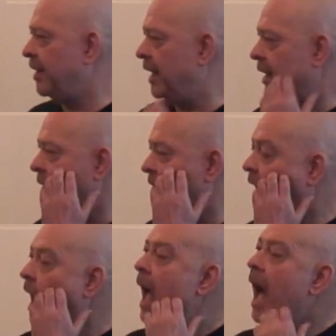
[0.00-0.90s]
things.
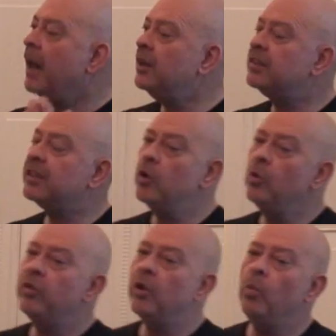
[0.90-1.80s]
And so
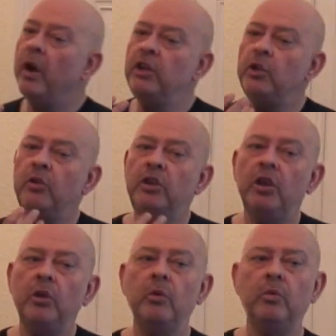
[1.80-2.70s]
that when you
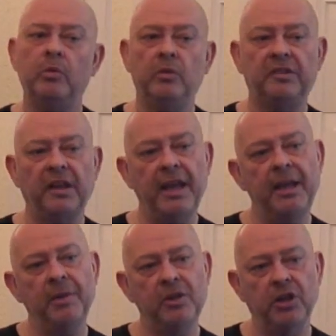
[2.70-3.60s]
use
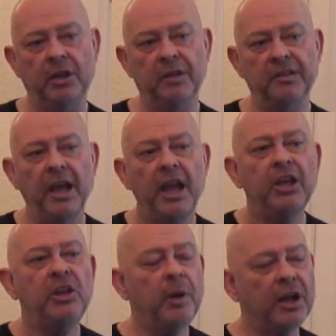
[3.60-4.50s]
images,
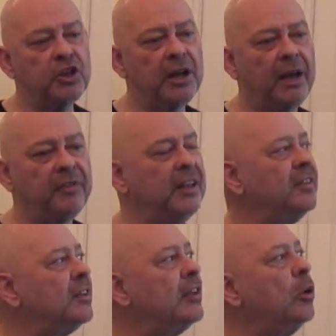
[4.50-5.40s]
you actually have to think
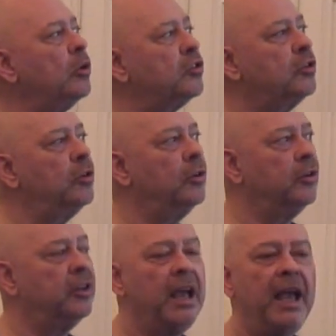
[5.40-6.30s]
this looks
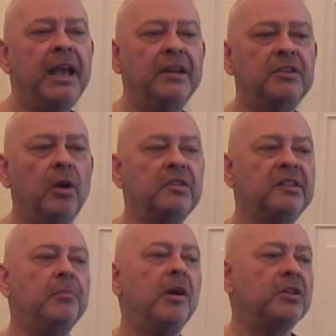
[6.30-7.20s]
good, it's got
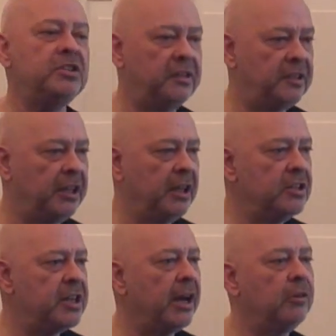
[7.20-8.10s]
some artistic
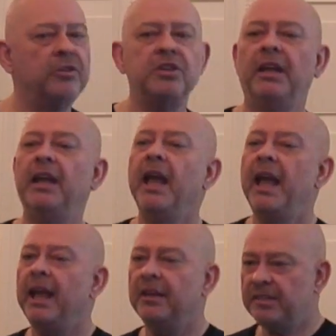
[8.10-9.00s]
integrity,
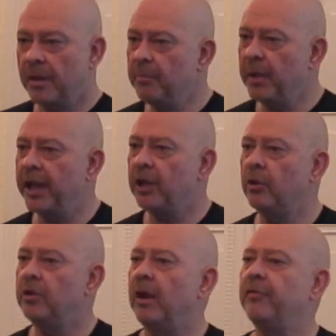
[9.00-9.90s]
it's done by
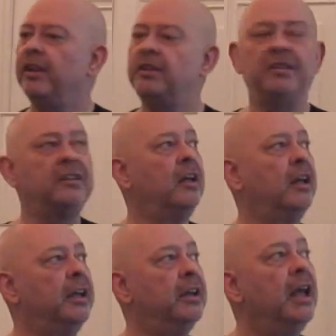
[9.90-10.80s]
good graphic
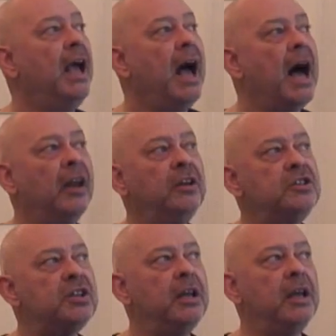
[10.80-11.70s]
design. And
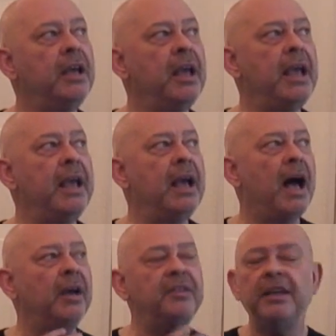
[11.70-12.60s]

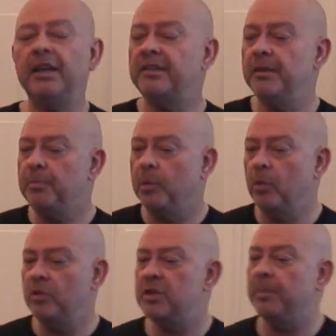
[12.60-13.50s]
I think it's
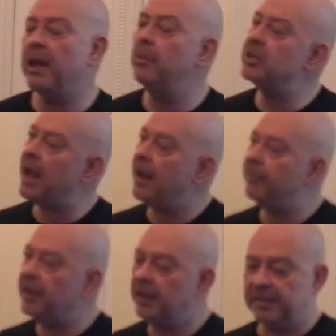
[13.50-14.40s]
important to be able to
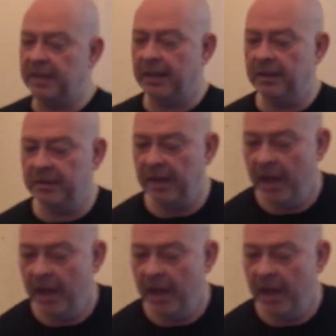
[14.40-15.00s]
have these things